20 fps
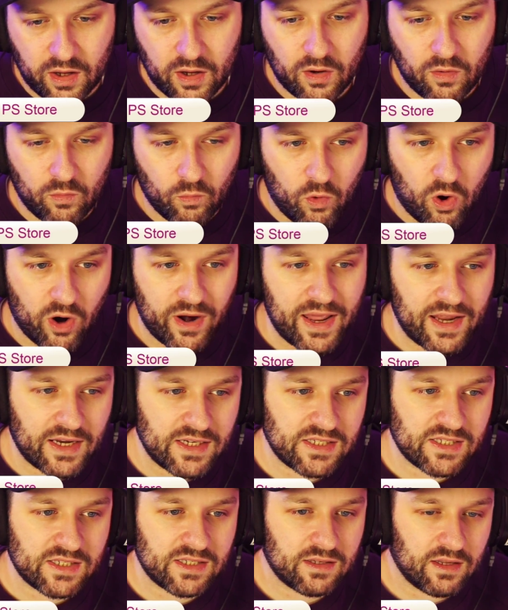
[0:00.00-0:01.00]
One
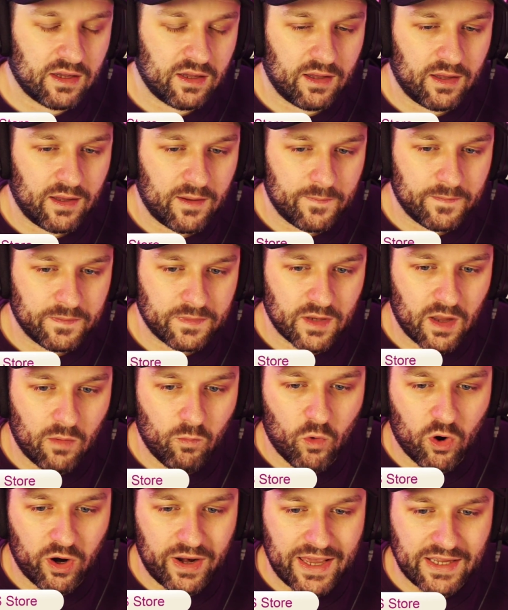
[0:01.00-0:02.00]
X and
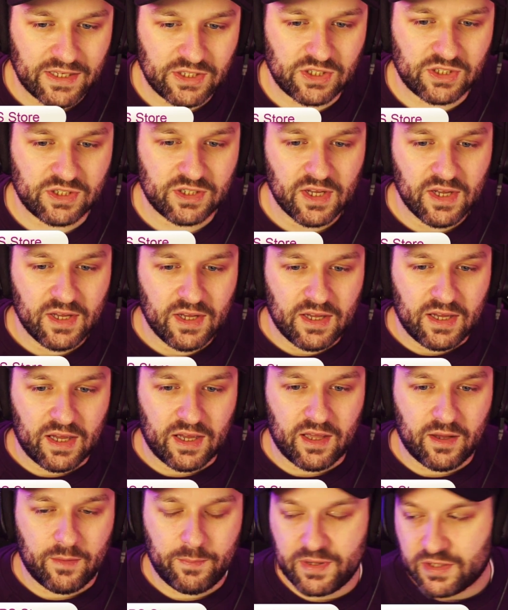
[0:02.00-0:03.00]
One S,
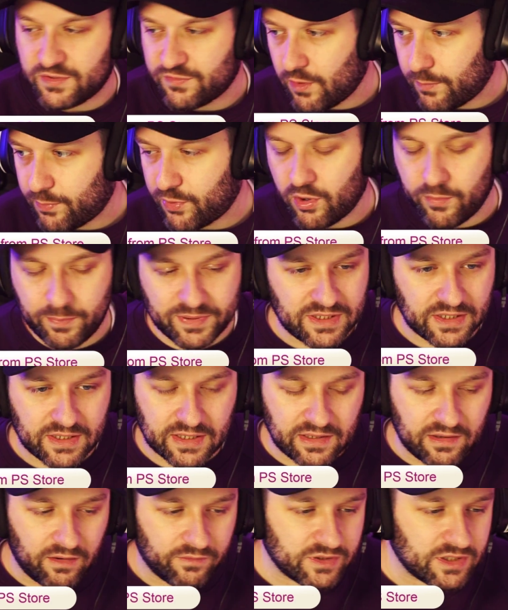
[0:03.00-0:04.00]
PS4 Pro
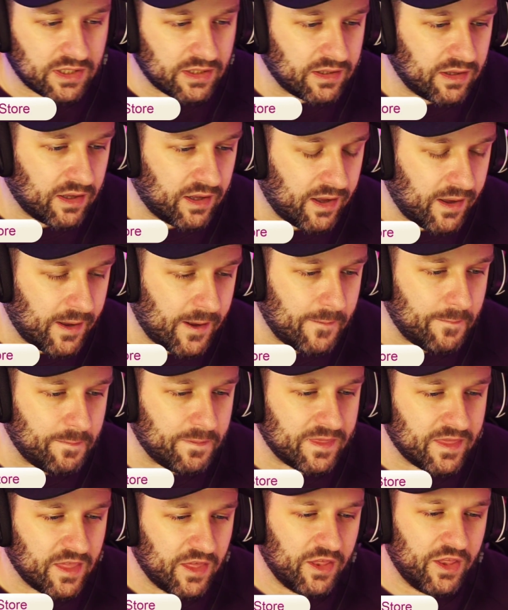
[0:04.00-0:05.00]
particularly, obviously,
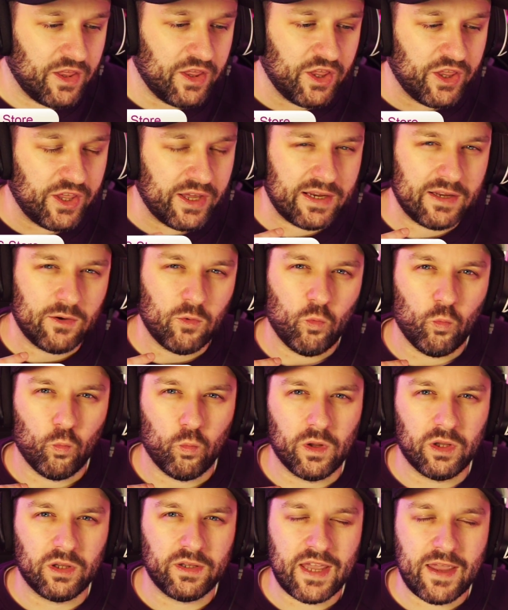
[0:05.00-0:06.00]
that
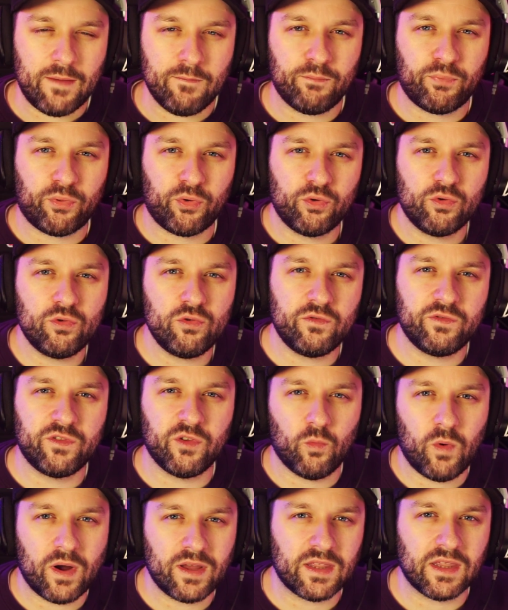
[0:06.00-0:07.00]
will improve the
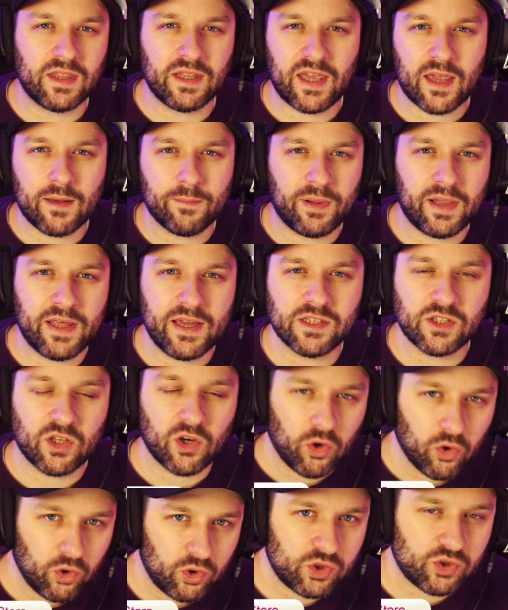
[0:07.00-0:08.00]
way that the game plays
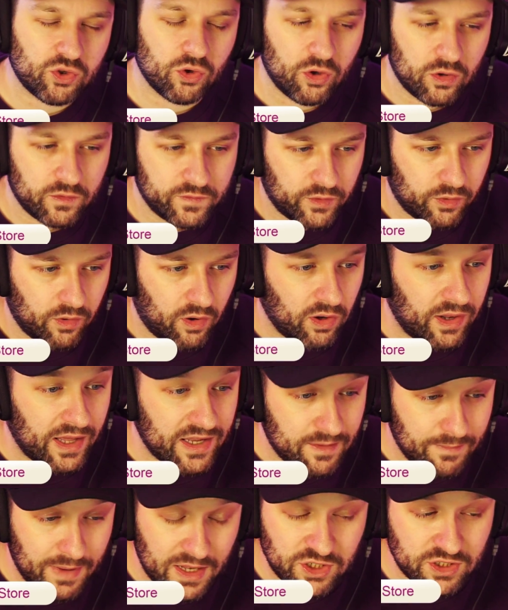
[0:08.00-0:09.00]
and looks overall. I
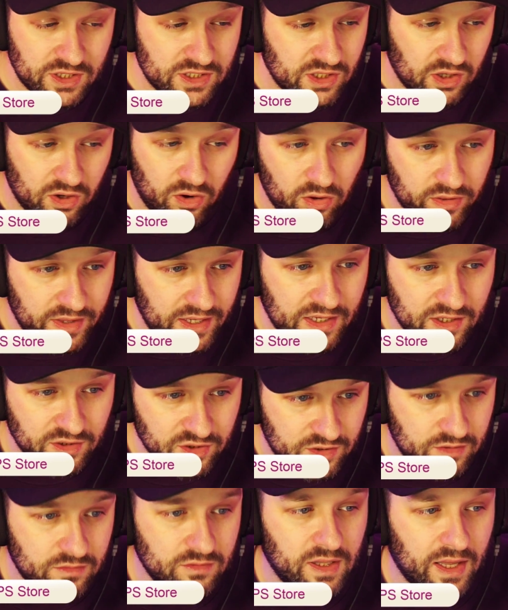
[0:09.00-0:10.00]
imagine there's a lot they can
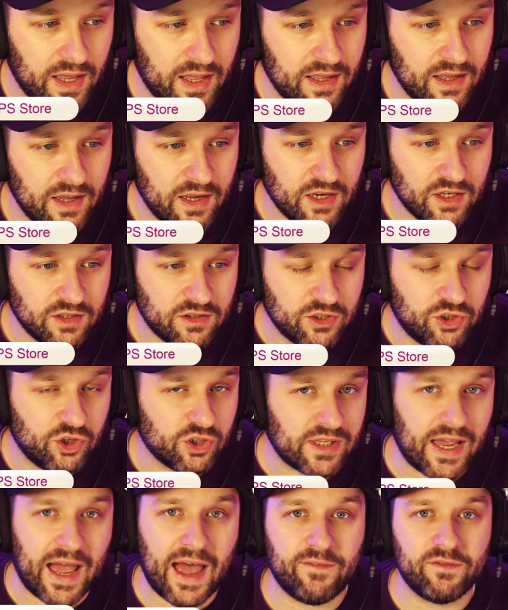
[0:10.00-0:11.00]
do there. They
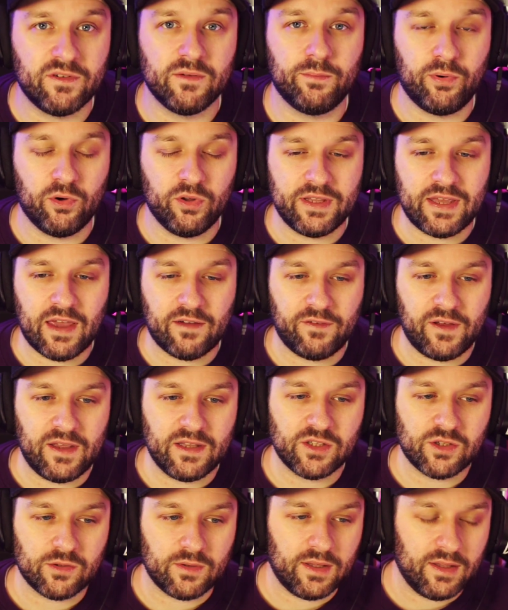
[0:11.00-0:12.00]
just haven't put the effort
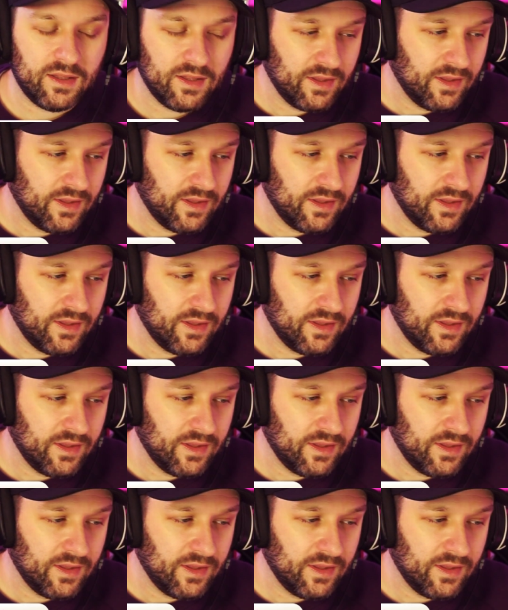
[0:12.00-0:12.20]
into it.